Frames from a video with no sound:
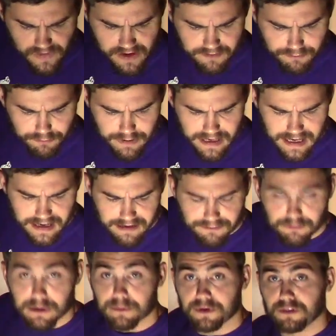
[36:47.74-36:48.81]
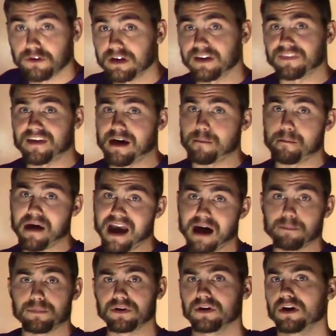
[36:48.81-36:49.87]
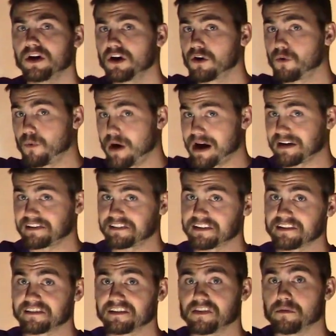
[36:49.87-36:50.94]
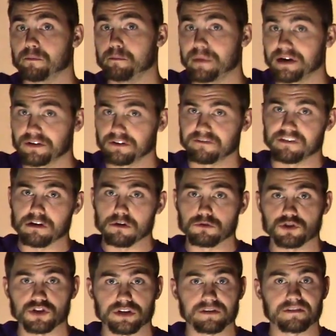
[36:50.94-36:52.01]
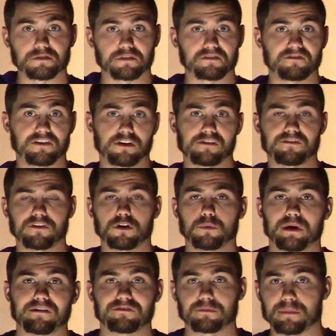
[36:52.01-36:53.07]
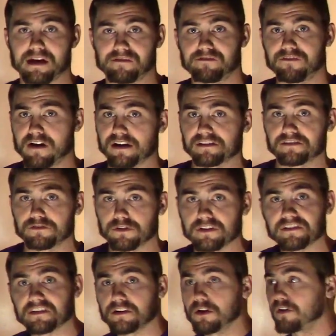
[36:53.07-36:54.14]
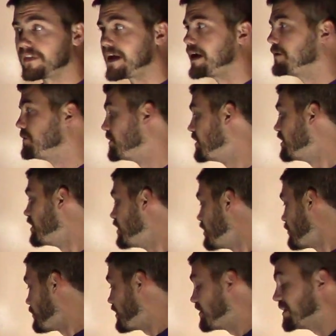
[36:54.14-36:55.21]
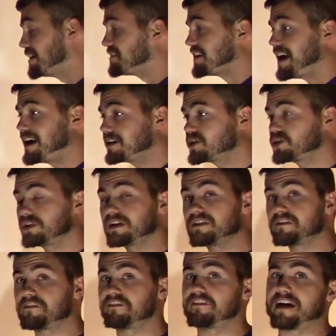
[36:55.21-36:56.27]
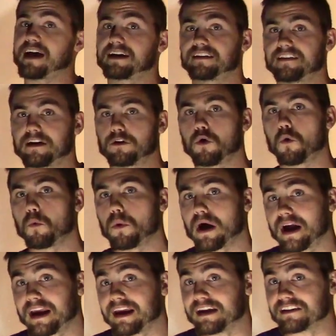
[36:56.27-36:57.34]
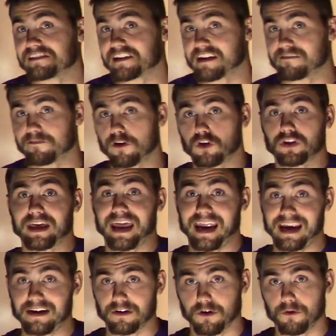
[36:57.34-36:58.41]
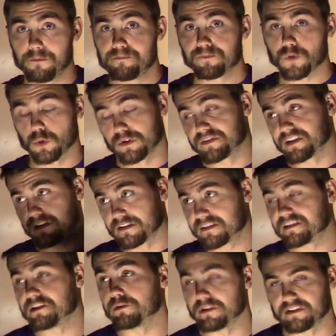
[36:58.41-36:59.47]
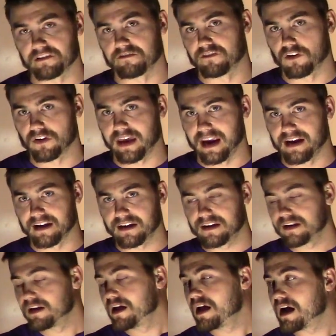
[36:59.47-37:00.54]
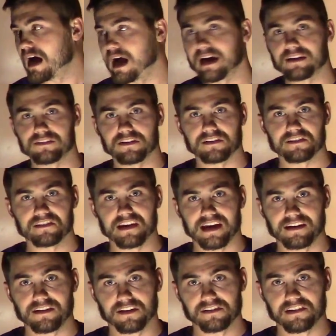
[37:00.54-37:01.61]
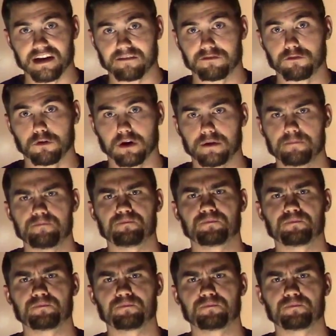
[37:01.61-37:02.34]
if we would look at that map, Hawaii sits in the middle of the ocean, so it's very far away from that phosphorus and all that. Well, it's actually the fact that Hawaii is a volcano, or it's a series of volcanic islands that does that for it.